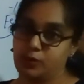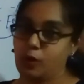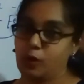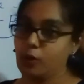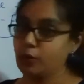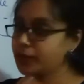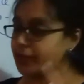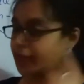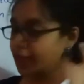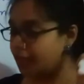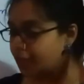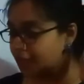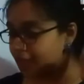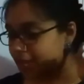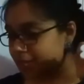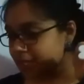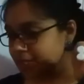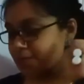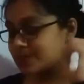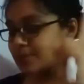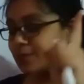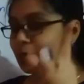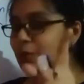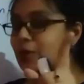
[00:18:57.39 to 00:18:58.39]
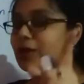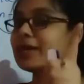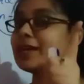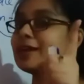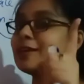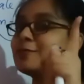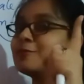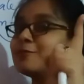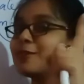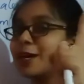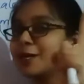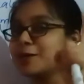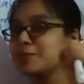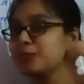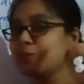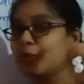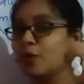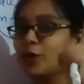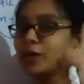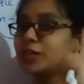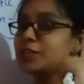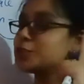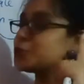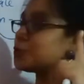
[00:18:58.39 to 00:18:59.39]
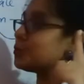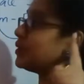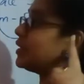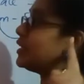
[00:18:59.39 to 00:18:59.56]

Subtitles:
Okay, so here one point